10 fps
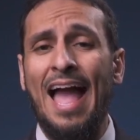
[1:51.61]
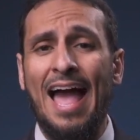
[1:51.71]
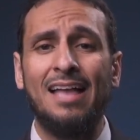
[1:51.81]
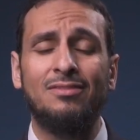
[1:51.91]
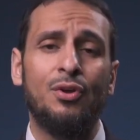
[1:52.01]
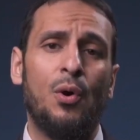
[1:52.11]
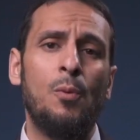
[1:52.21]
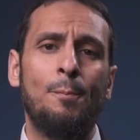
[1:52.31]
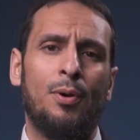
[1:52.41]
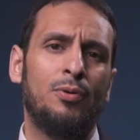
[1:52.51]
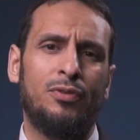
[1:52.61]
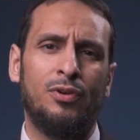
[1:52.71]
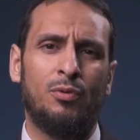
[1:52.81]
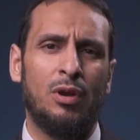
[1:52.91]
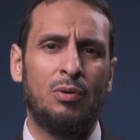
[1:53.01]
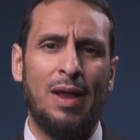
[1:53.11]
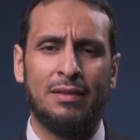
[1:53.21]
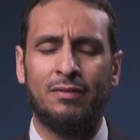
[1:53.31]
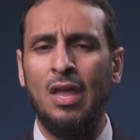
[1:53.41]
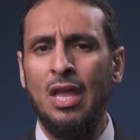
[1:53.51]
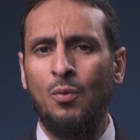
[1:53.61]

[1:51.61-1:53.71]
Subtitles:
has their own personal regret.